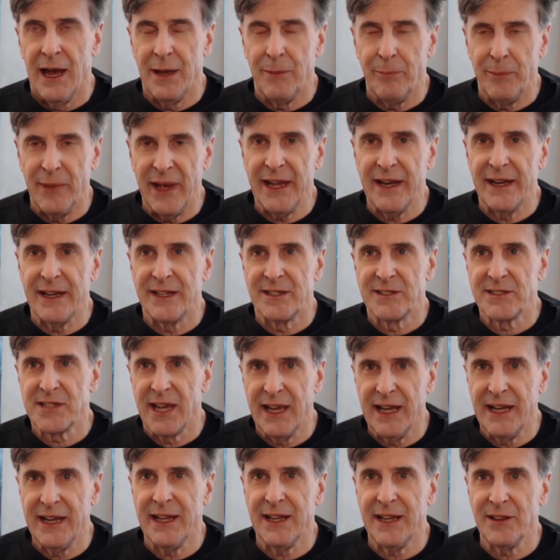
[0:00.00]
I mean it's
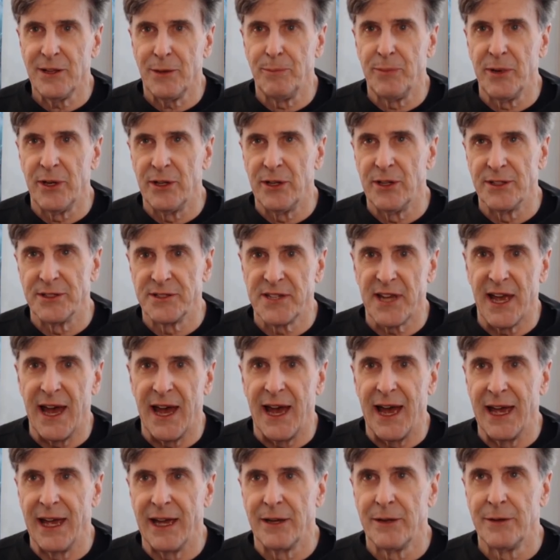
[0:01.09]
hitting the
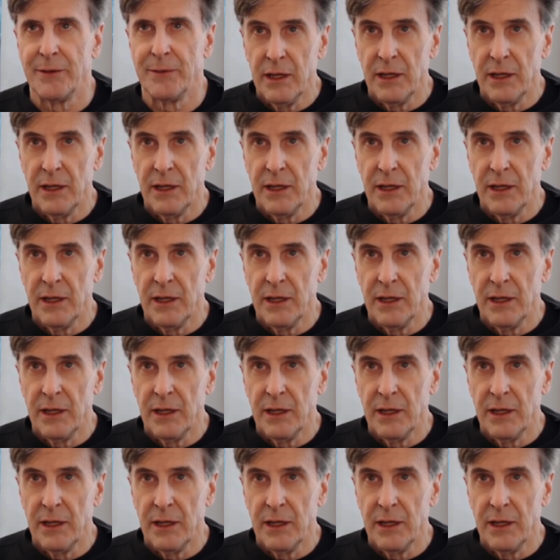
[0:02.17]
bullseye.